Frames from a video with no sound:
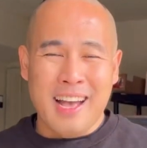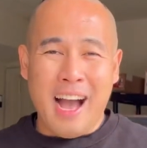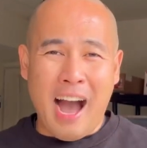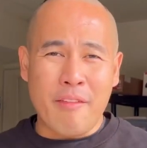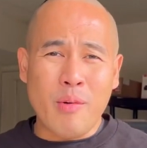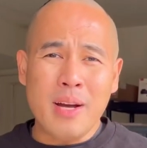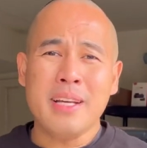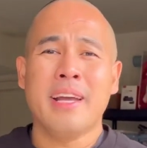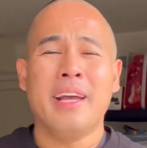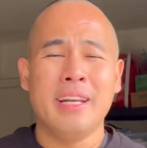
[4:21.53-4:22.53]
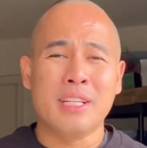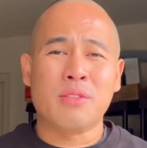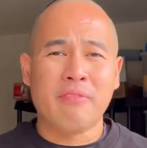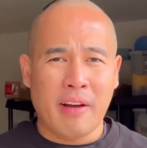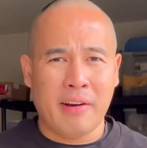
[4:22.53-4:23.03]
Hi everyone, it is
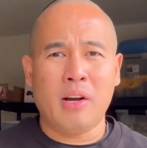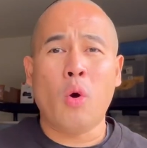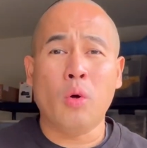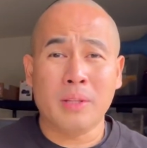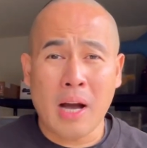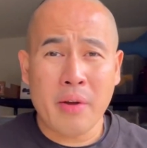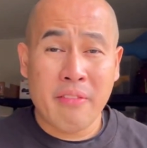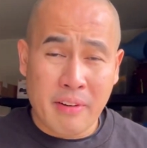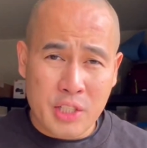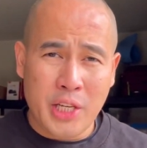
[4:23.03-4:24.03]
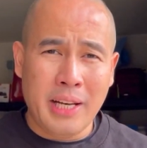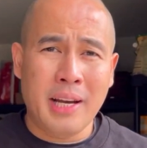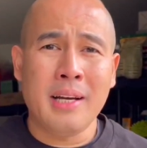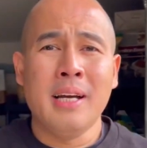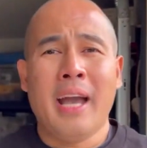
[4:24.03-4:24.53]
very cold now in
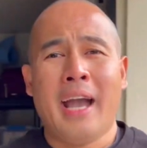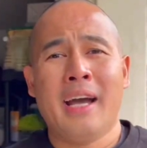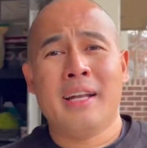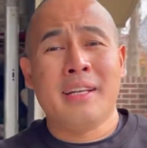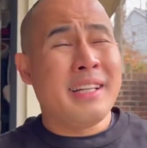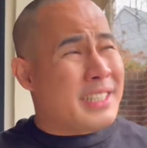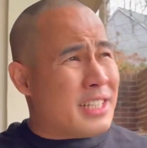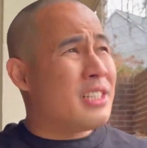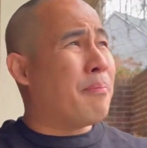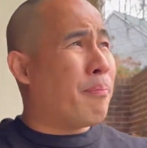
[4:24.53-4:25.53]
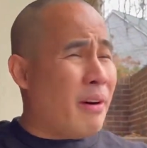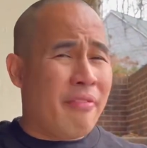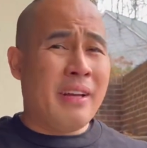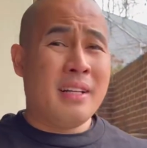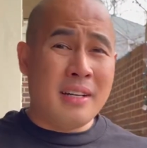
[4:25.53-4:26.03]
Virginia and this is the
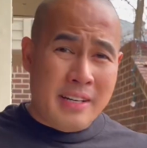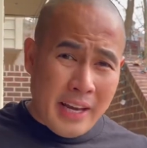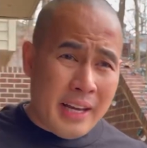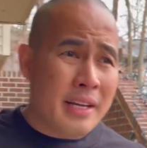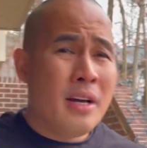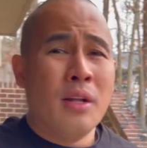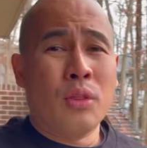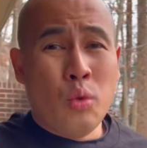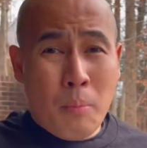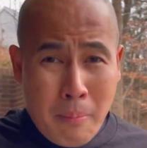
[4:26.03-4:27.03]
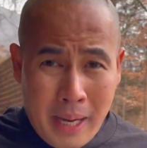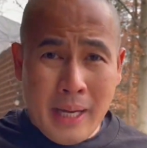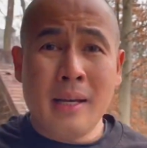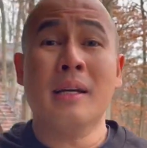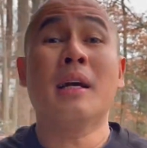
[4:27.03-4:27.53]
perfect day to
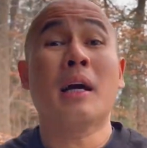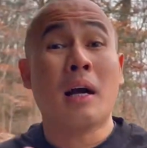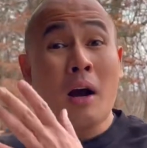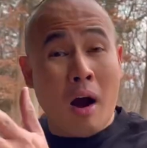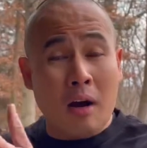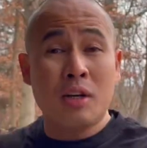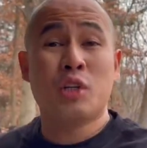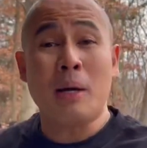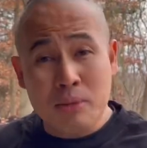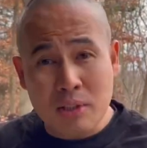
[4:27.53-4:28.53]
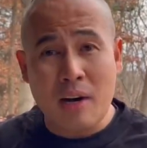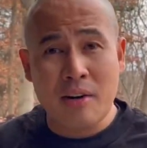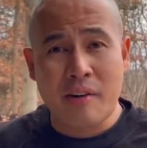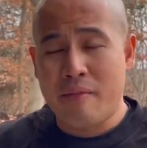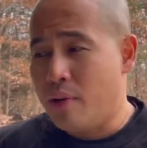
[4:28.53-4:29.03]
make car jump starter
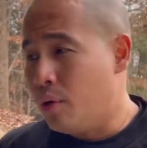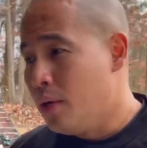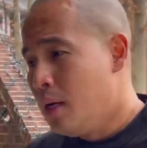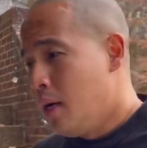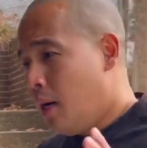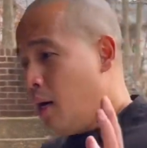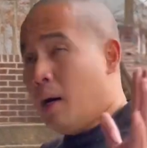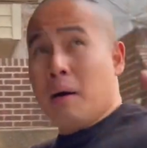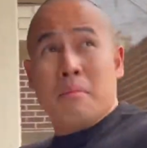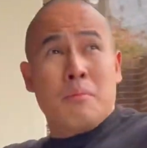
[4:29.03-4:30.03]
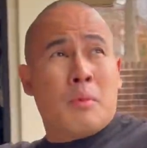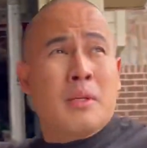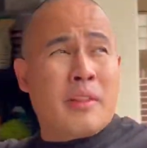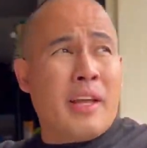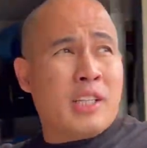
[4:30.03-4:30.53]
review. Uh,
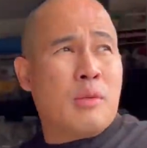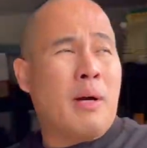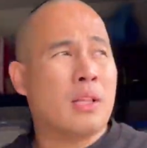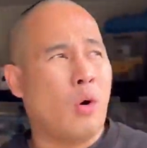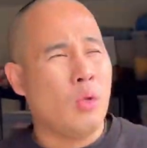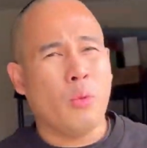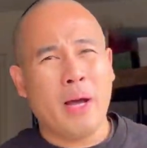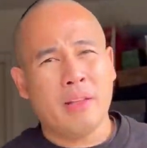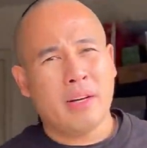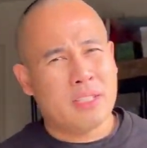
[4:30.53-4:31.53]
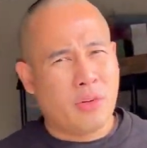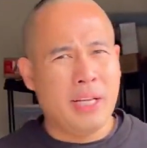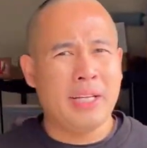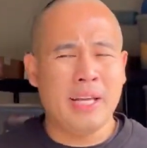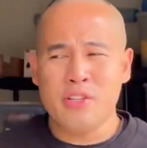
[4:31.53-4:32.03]
the thing is about cold weather, it's really
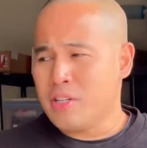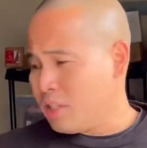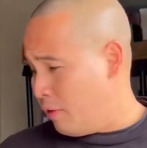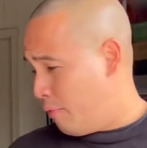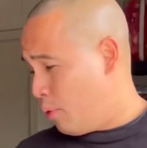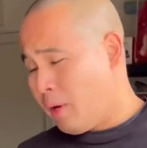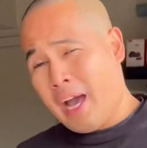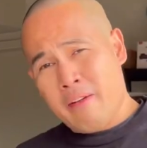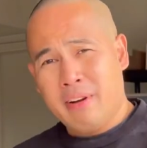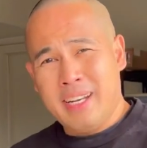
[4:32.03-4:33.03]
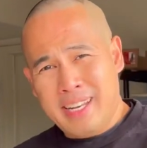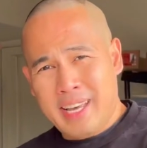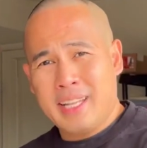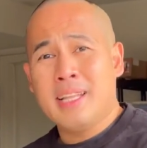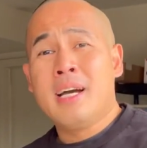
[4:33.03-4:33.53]
dangerous if you have a
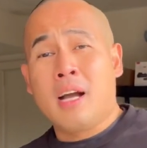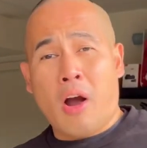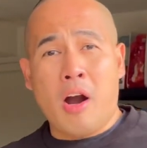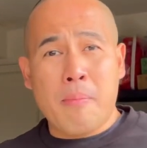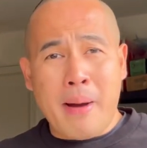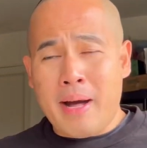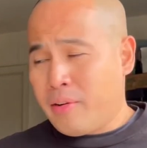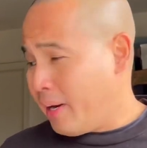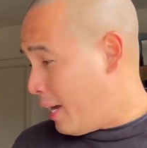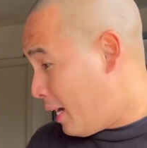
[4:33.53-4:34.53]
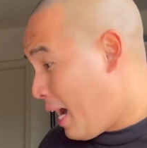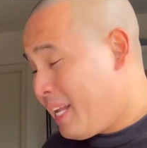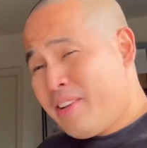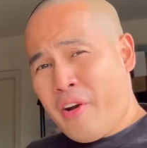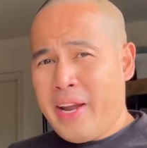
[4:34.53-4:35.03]
dead car battery and I
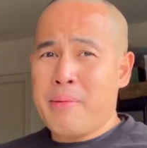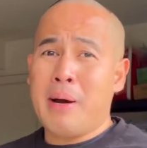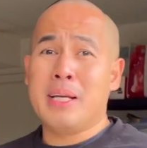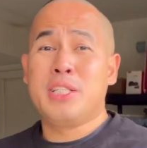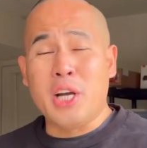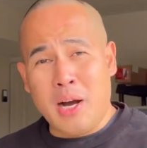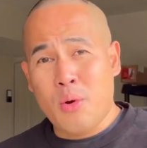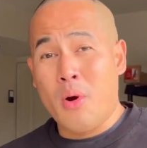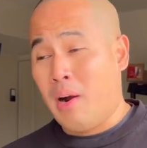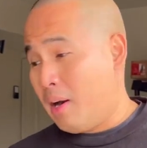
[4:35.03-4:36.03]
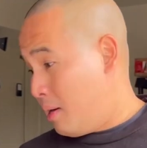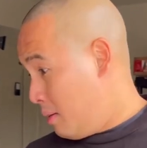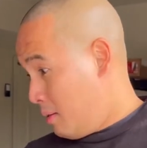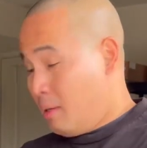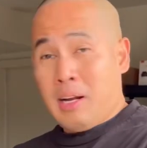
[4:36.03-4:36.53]
drained my Jaguar
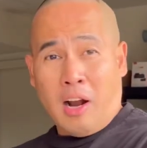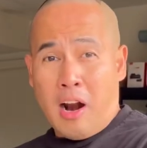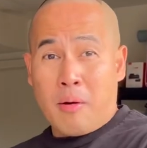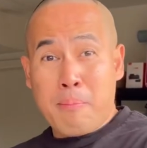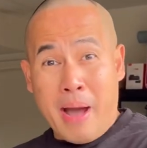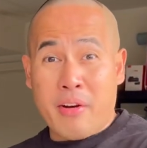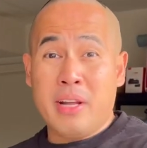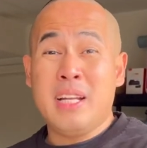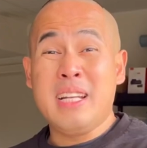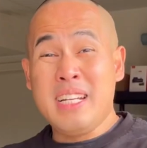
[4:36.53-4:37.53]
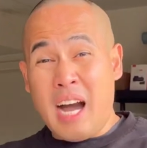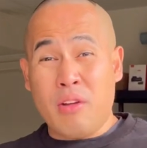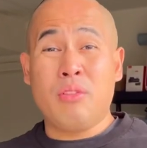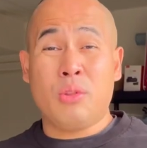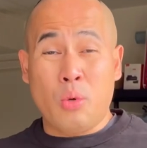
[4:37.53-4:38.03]
car battery
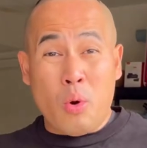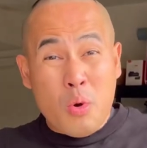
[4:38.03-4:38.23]
down to